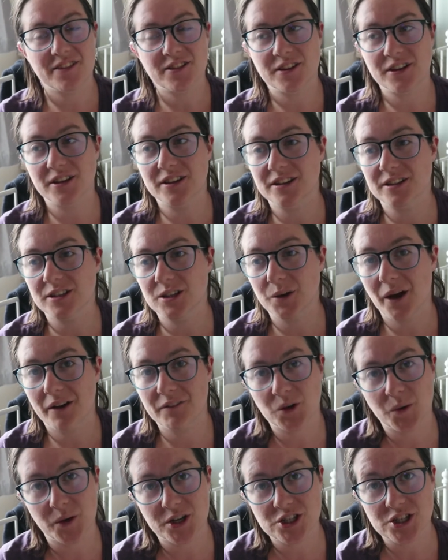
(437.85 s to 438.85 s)
that you have a
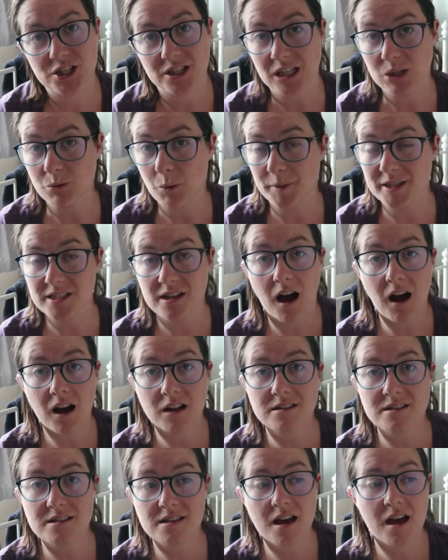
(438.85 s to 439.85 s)
question that you want me to
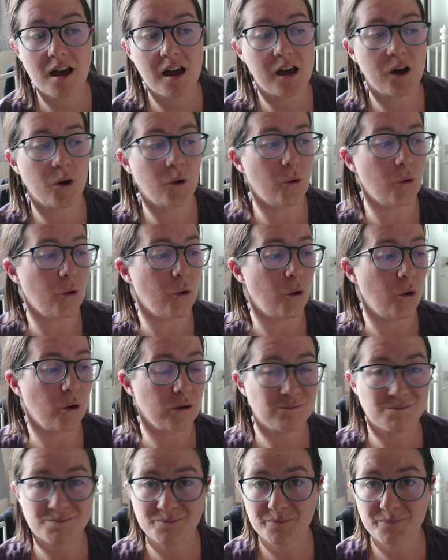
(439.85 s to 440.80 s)
answer, or